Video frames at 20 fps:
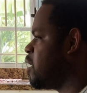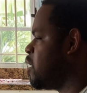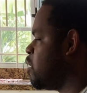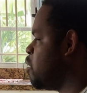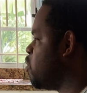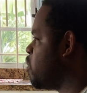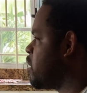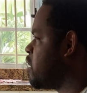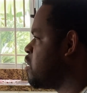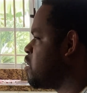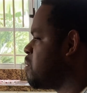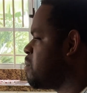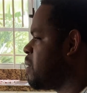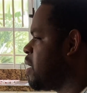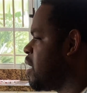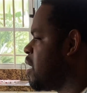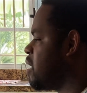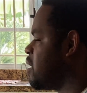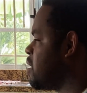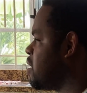look into my
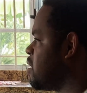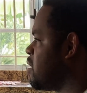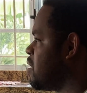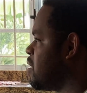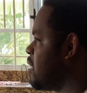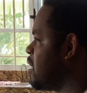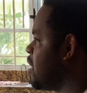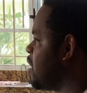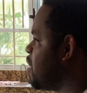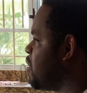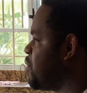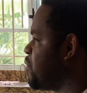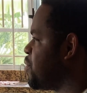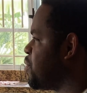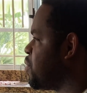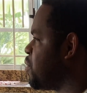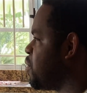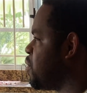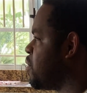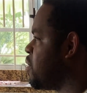heart and say that there is
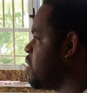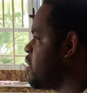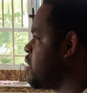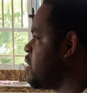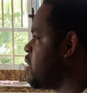no God?